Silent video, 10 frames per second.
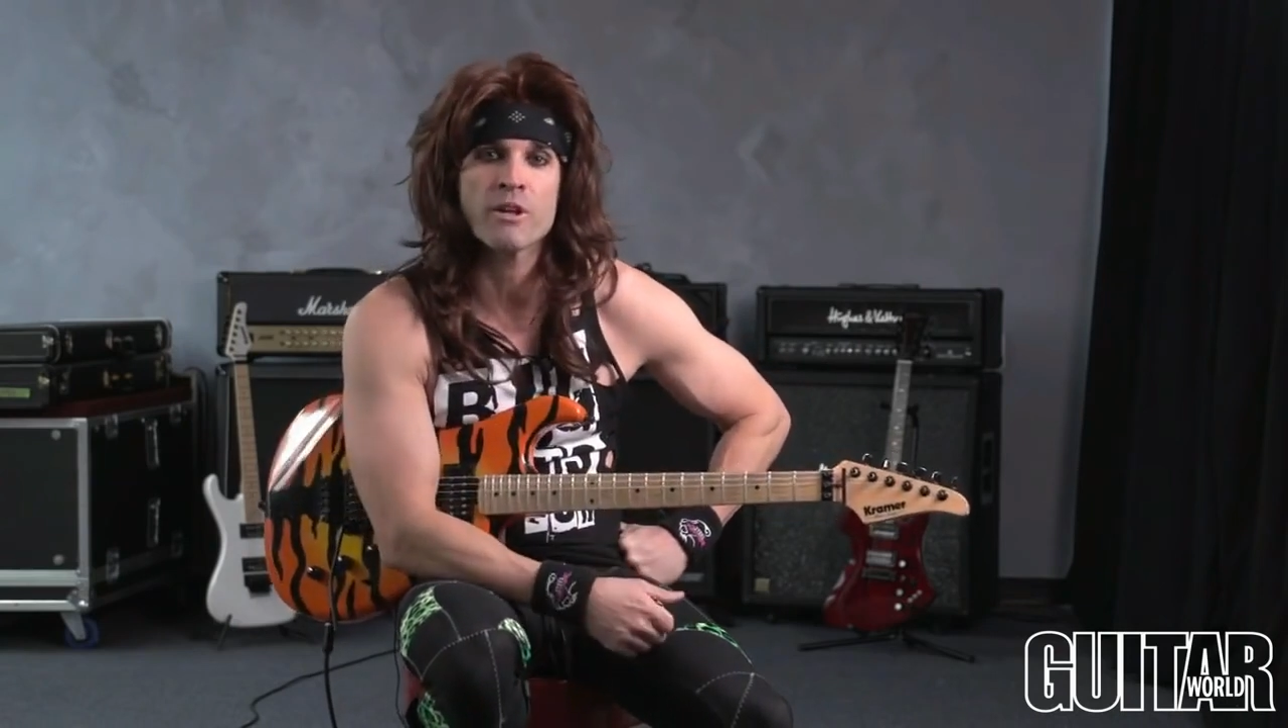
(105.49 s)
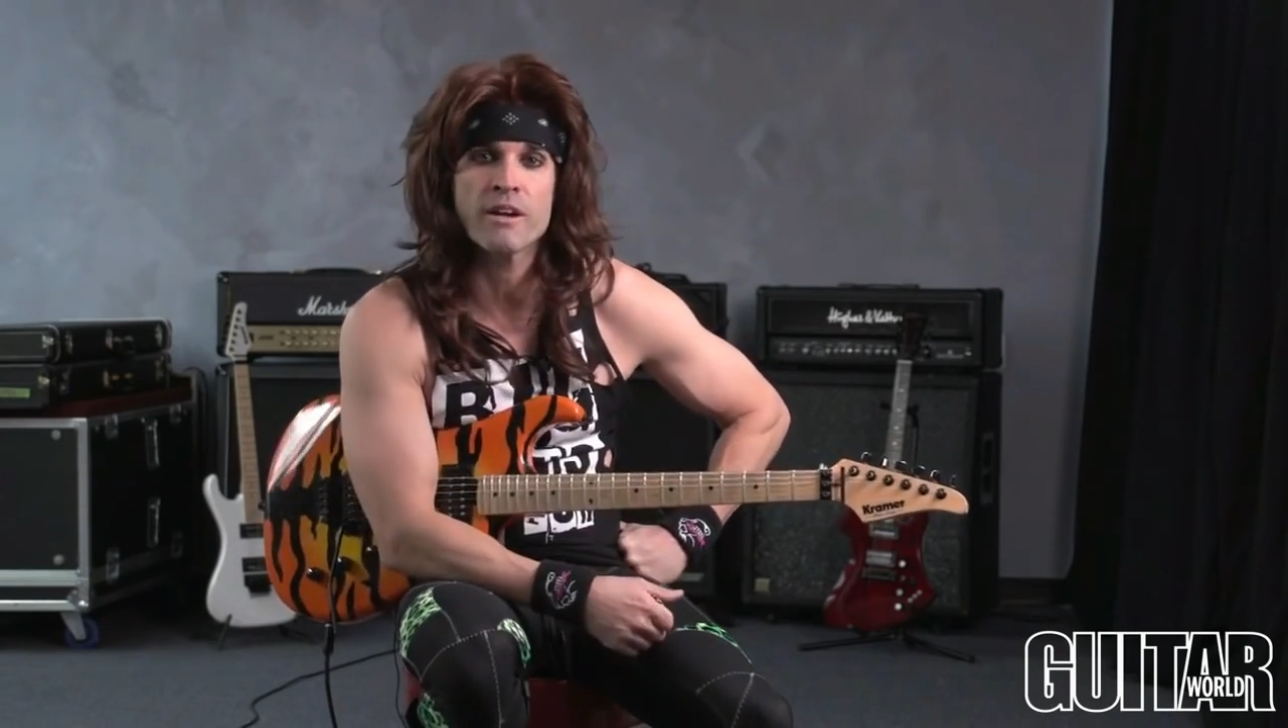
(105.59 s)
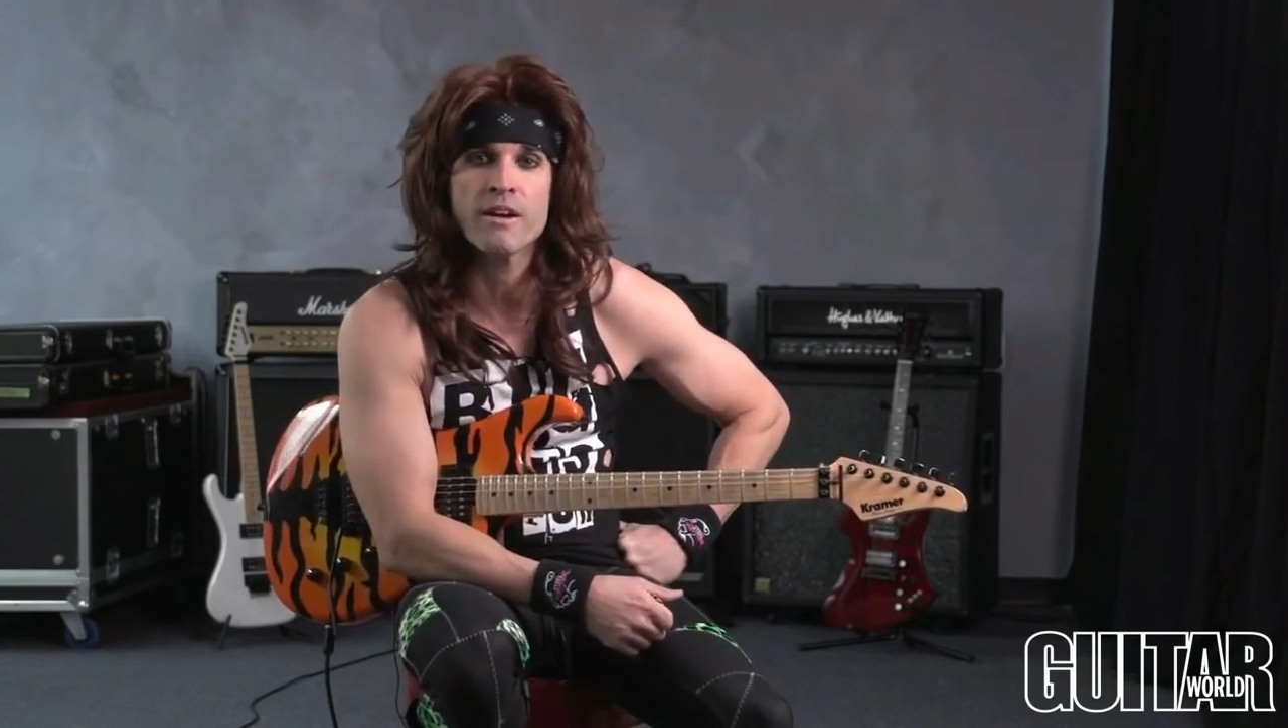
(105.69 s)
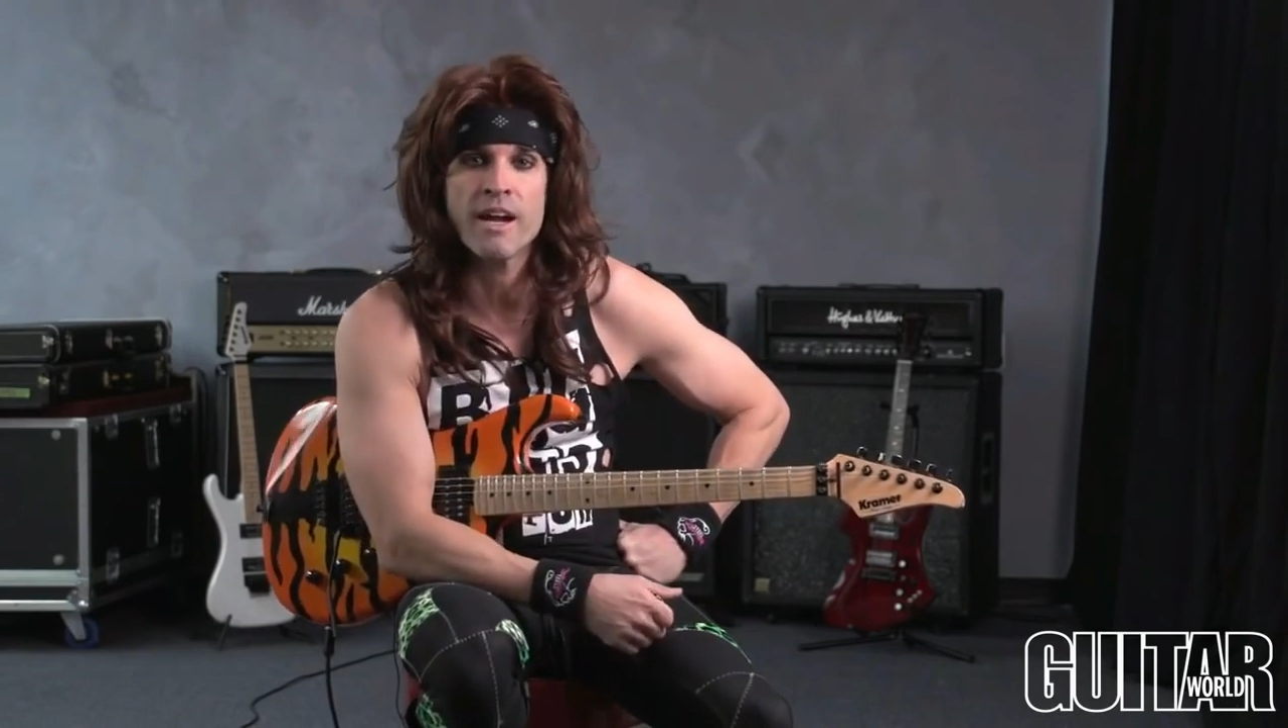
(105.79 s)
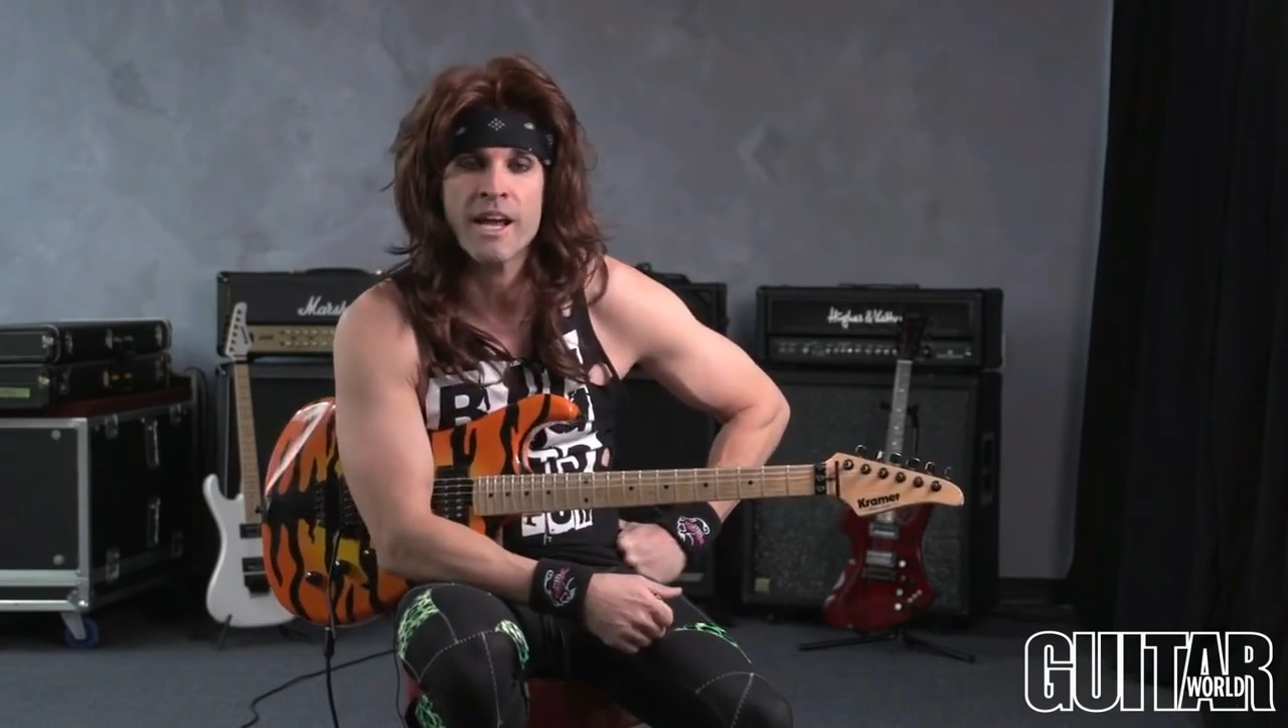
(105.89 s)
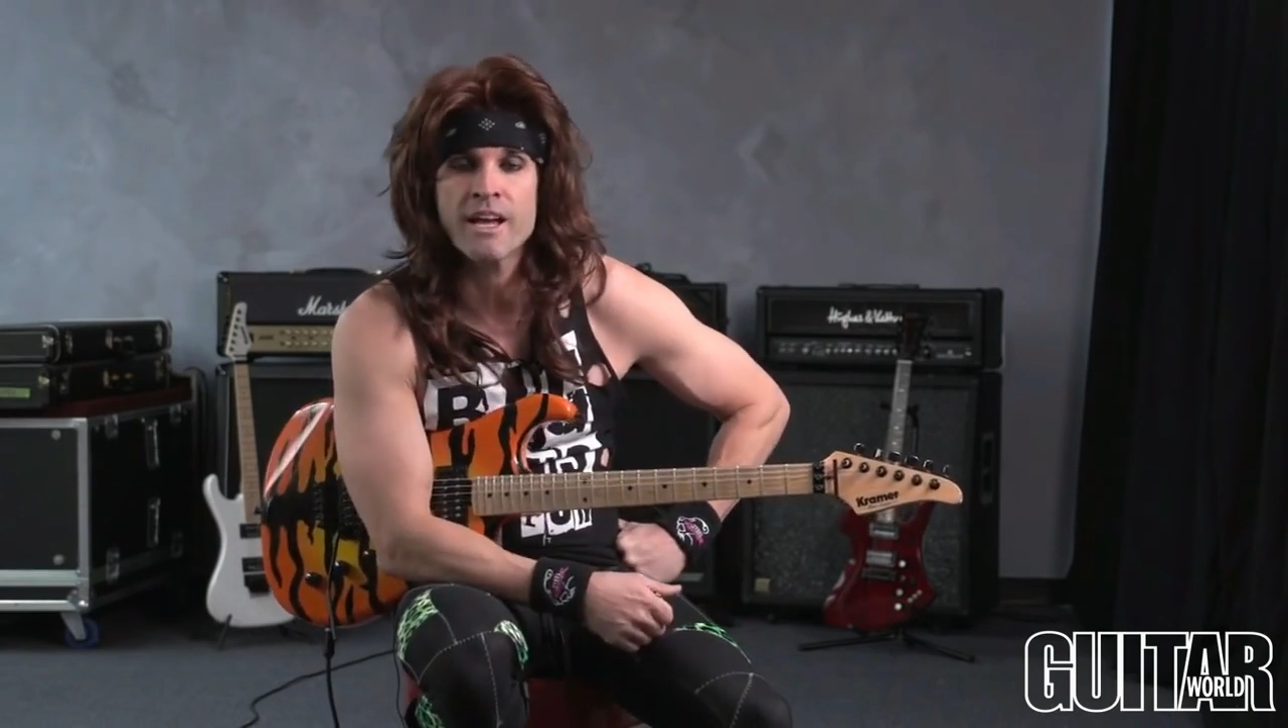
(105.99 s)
player